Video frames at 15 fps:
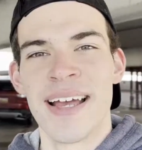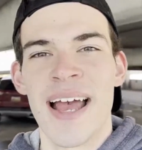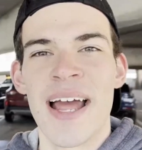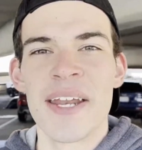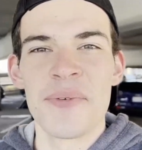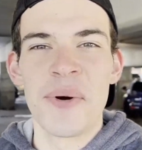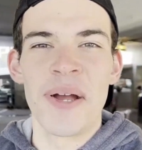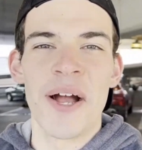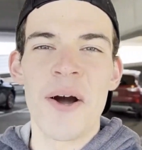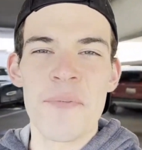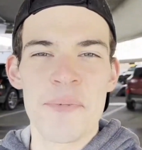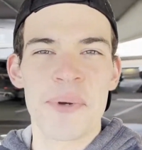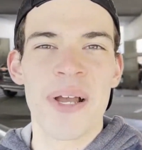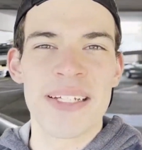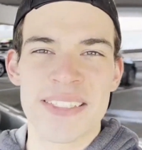Anyway, I
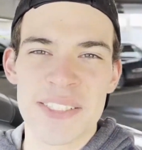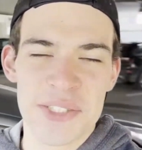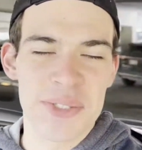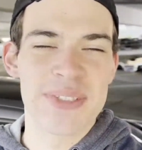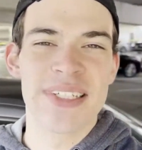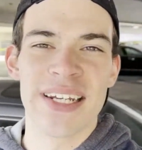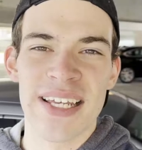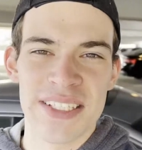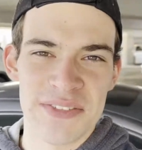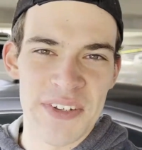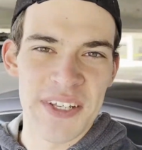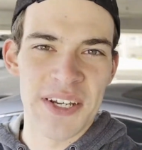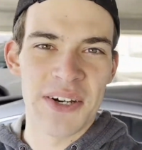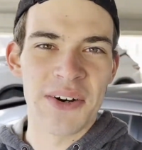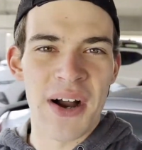hope you guys enjoyed today's
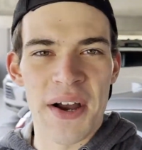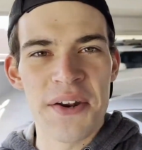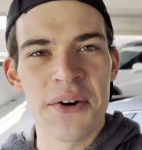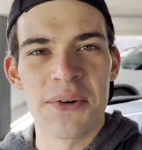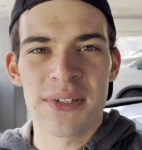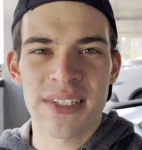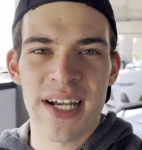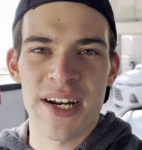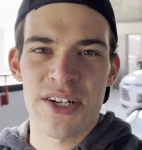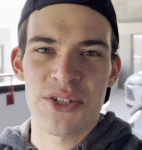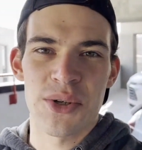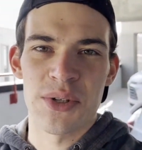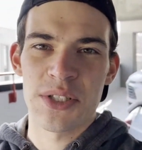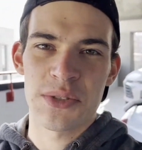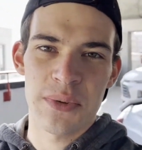video. I know it was kind of
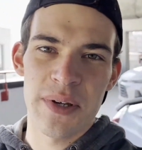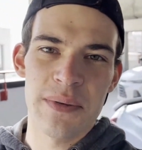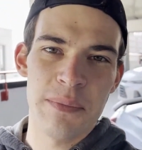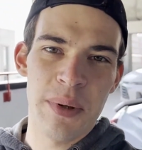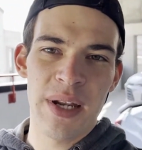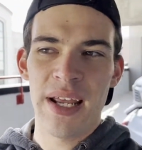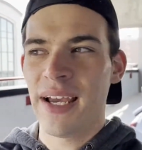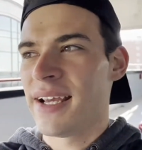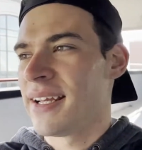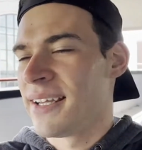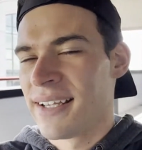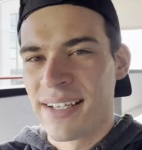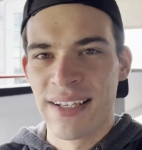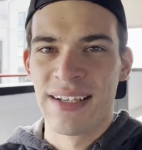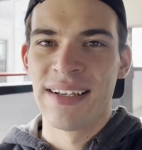short and sweet, but hey,
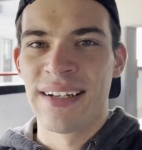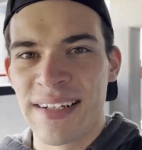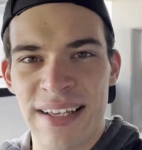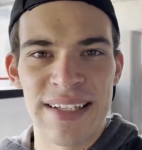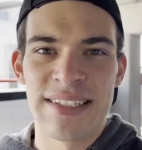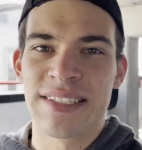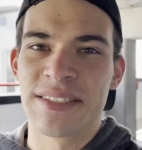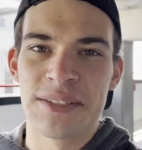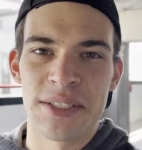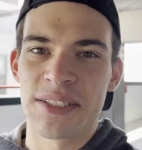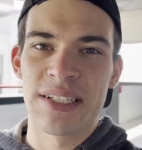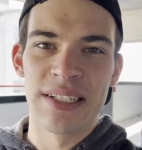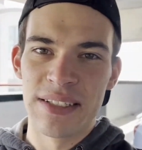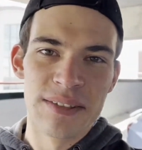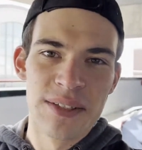it's
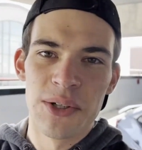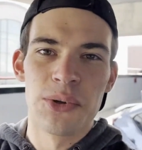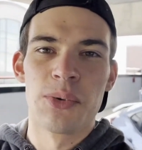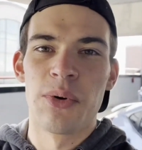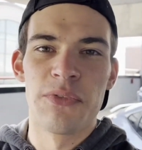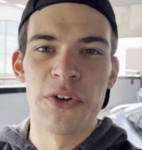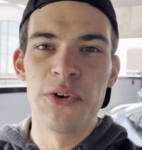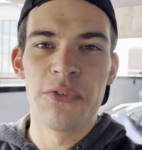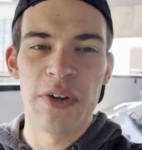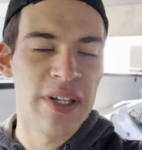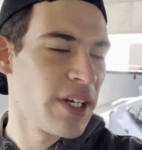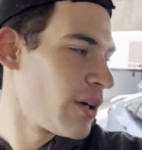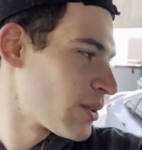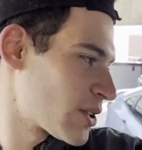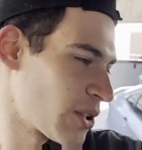just a little review
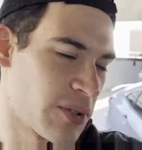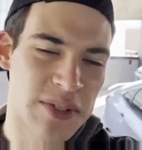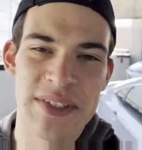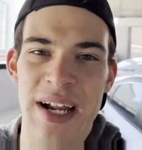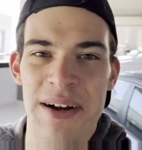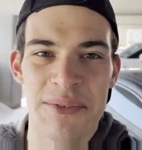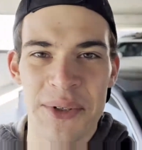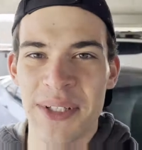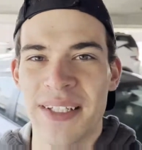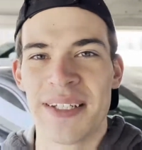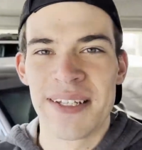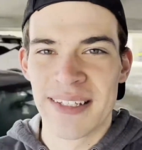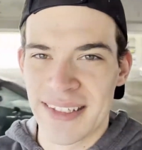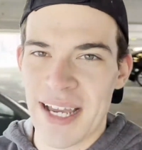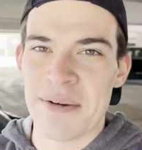video, so there's not really
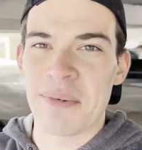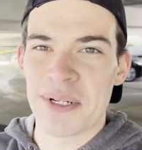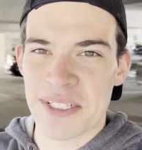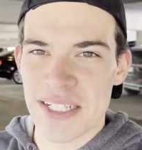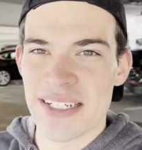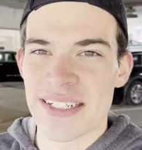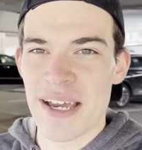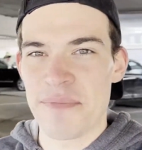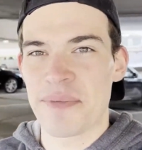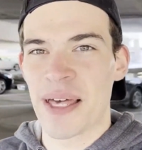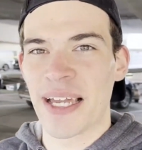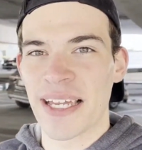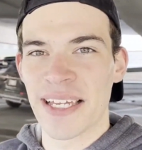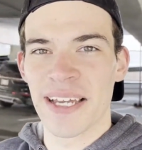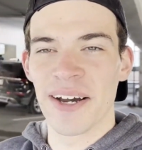that much in depth
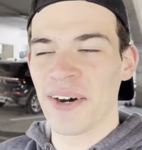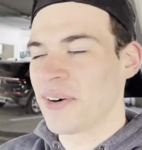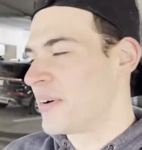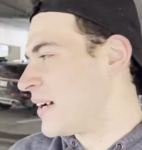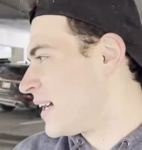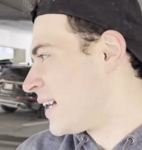I can go.